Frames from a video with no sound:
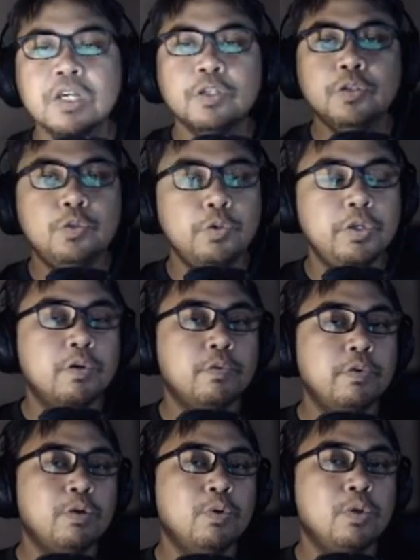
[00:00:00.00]
do your
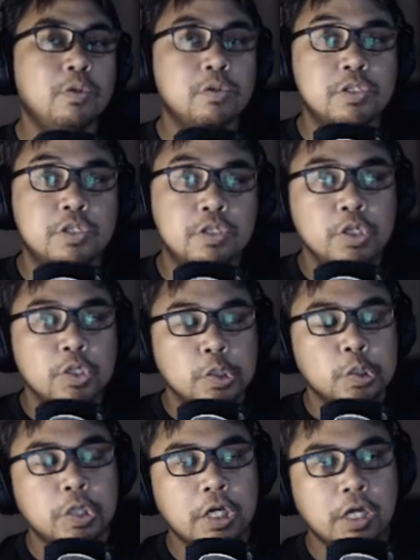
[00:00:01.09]
rerolls
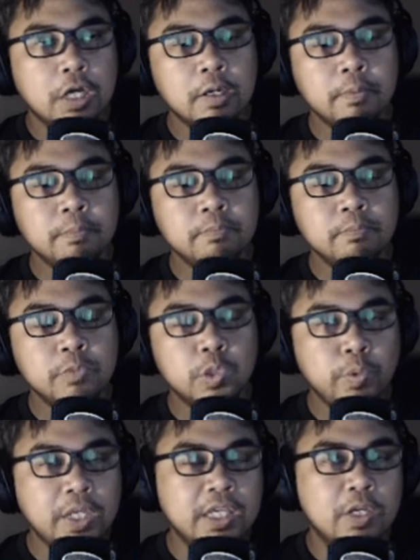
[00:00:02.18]
um,
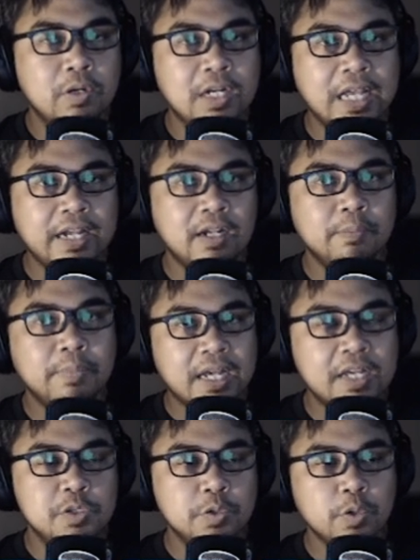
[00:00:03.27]
tweak your lineup
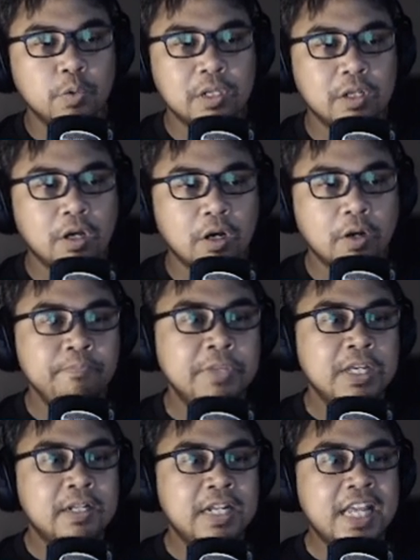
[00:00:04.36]
as you go along
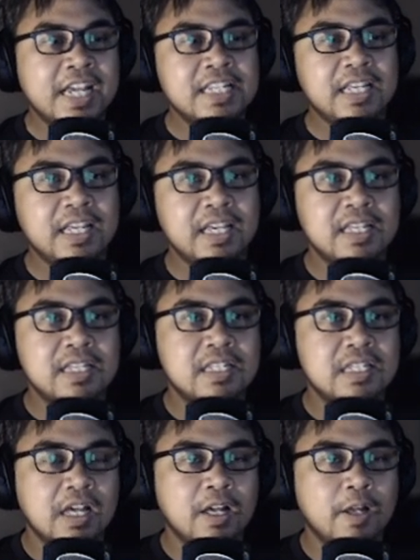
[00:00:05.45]
next is
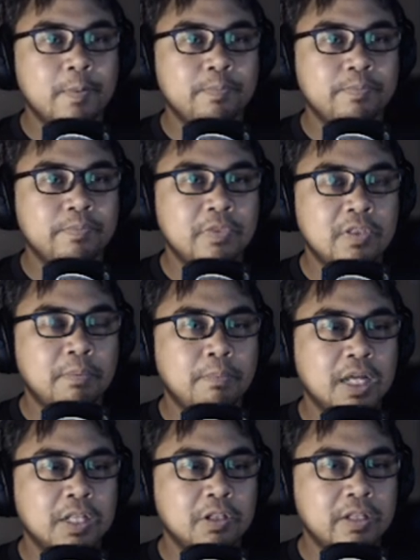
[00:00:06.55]
um, the
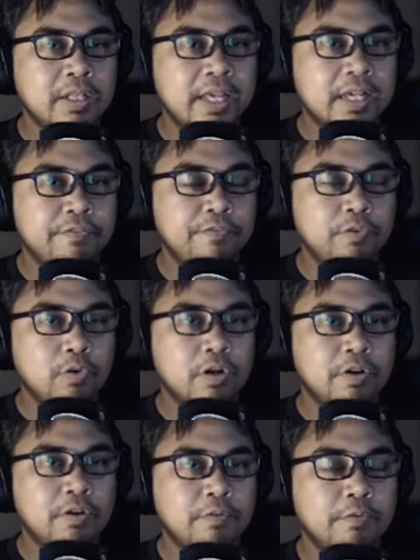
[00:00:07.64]
bottleneck
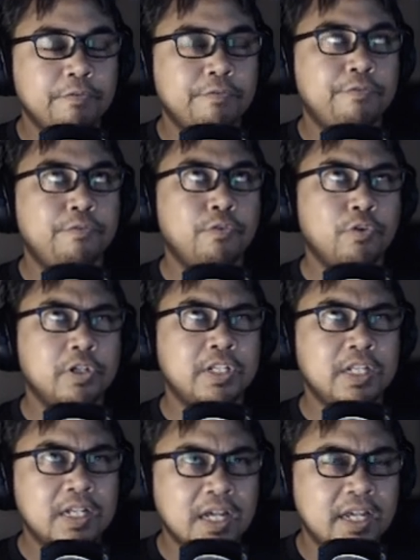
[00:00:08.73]
for
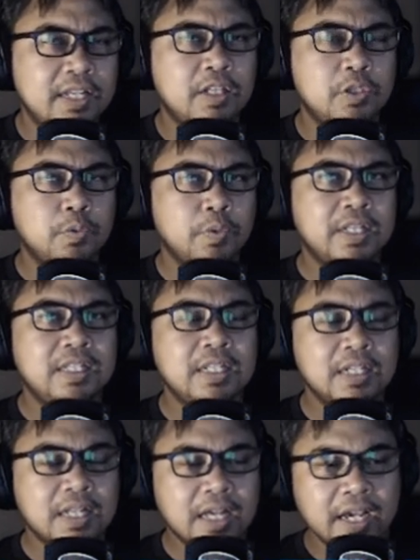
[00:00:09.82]
49 and
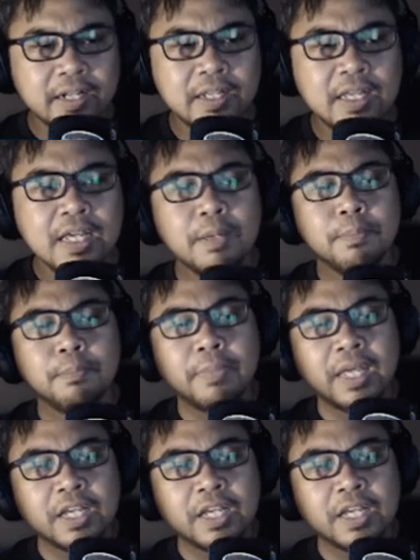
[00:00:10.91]
29 make